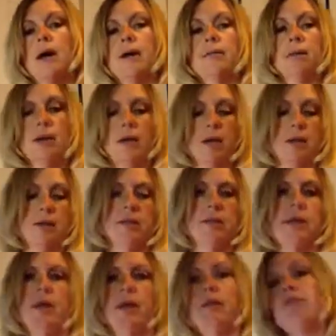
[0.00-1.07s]
I've got
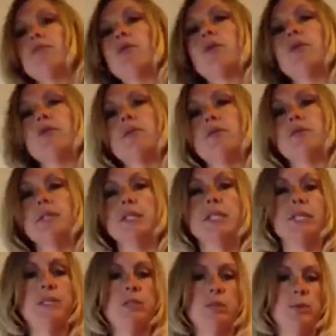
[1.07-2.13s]
1/4 of a
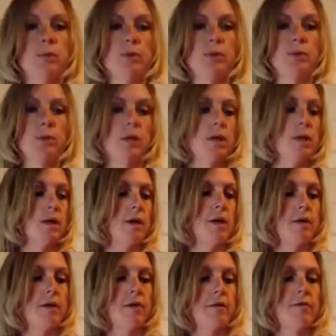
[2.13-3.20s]
teaspoon
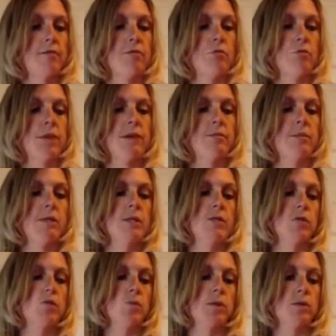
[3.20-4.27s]
of
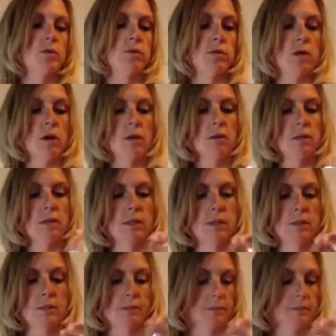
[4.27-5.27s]
Redmond's real salt